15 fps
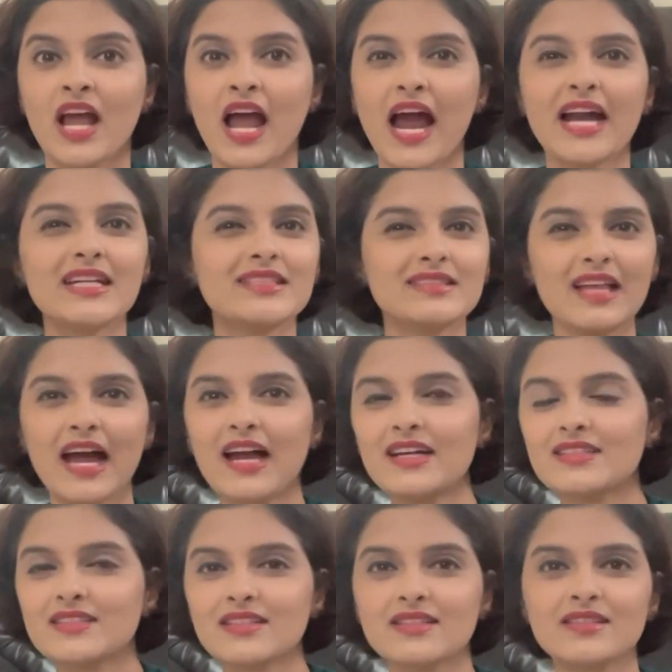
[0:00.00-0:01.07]
And
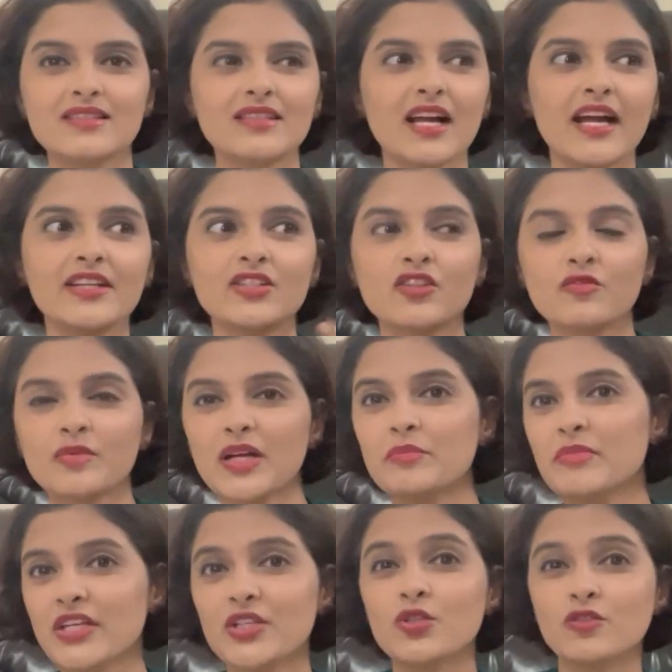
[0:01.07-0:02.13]
that kind of can
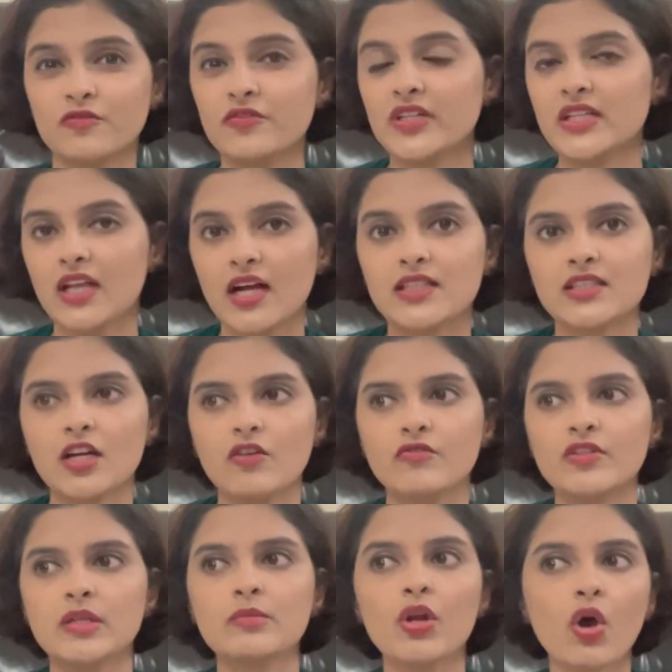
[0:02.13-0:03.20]
make you feel uncomfortable,